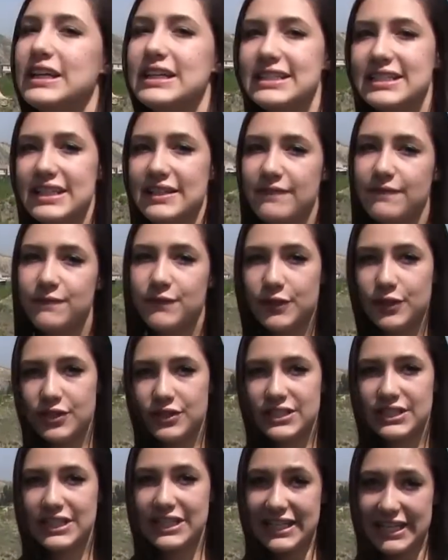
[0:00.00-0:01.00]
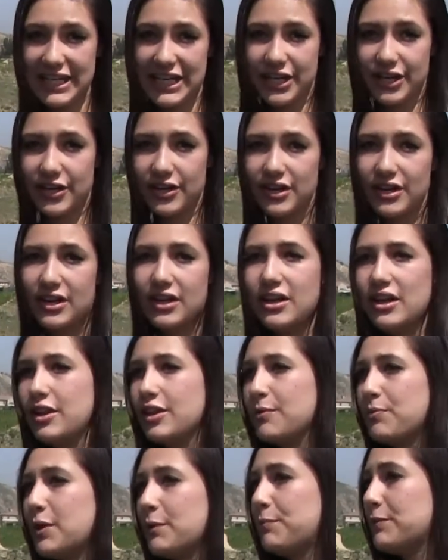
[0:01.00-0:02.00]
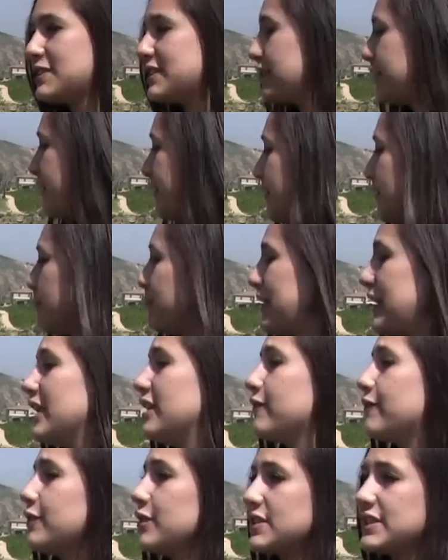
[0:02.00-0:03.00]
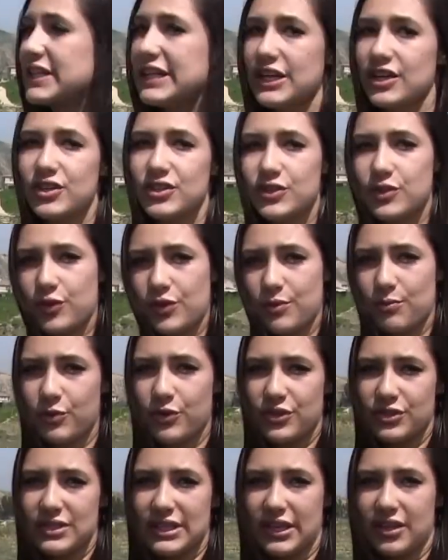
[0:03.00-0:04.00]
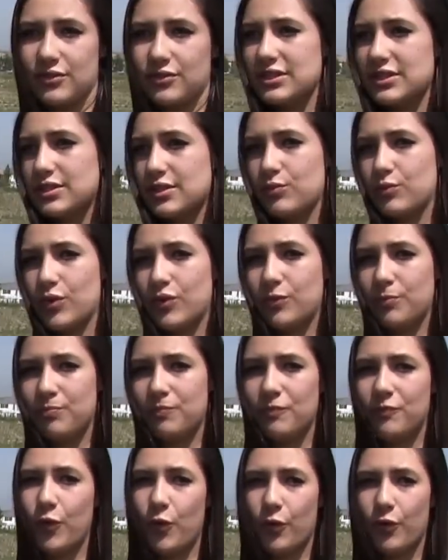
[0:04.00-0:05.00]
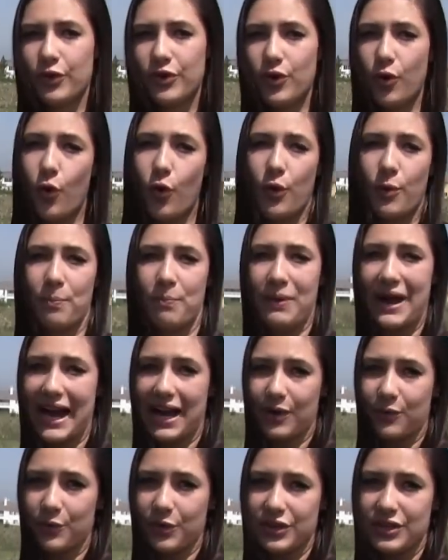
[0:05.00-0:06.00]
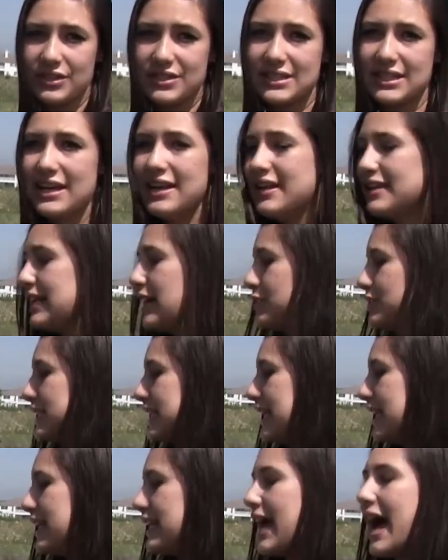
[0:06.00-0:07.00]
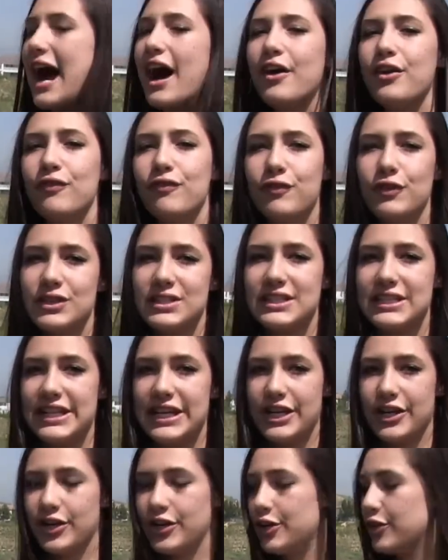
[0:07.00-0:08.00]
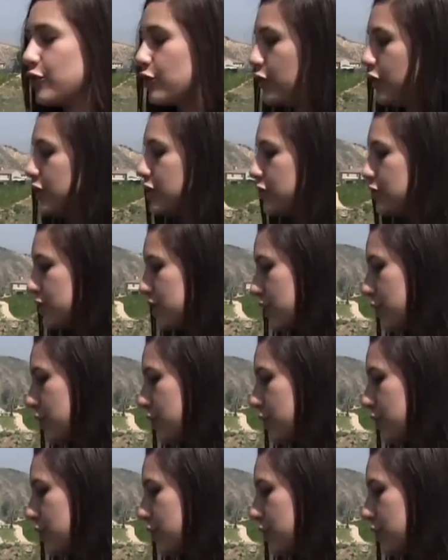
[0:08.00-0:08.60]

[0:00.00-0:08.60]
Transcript: is in first gear. The purpose of it being in first gear so the motorcycle doesn't roll forward or backwards. Now to get it out of first gear, you're going to